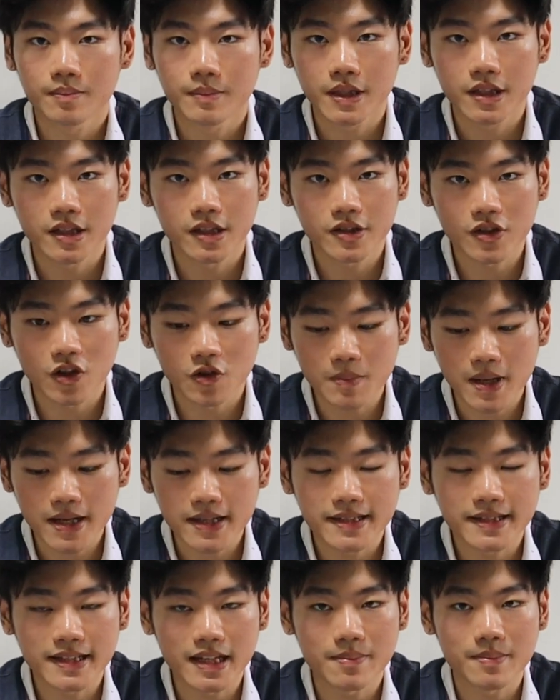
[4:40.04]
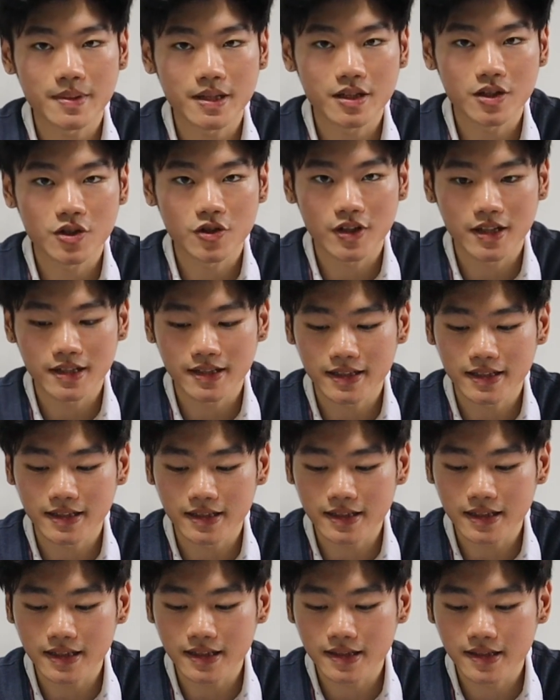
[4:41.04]
Because of my deep interest
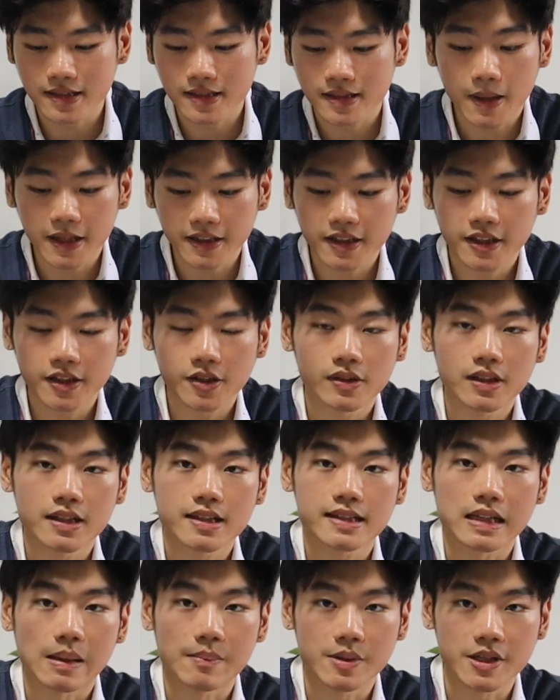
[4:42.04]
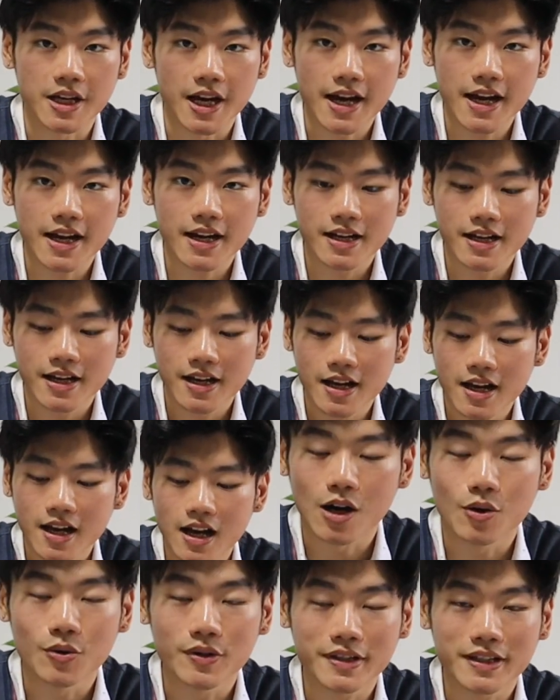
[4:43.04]
in this particular subject,
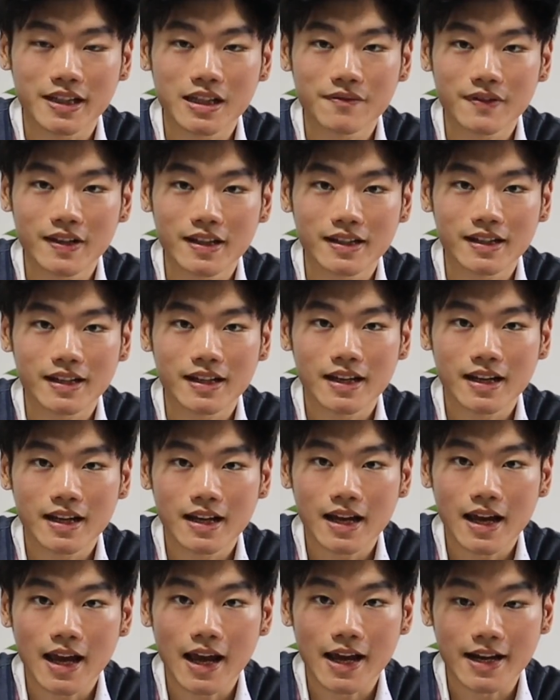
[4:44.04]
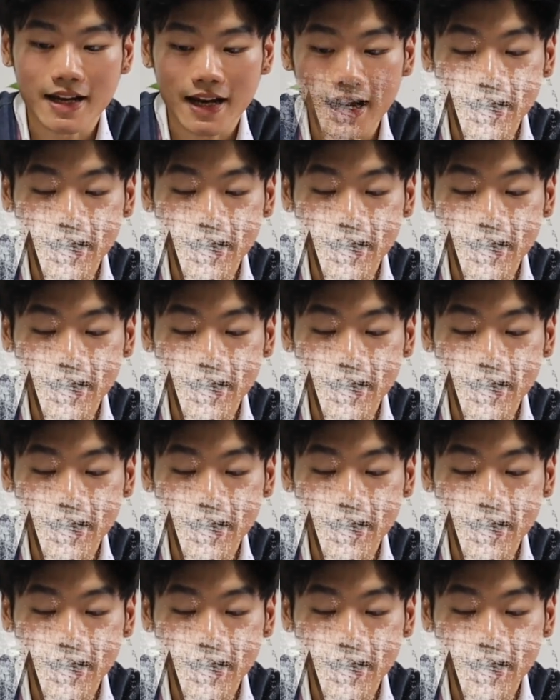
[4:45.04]
I would give it an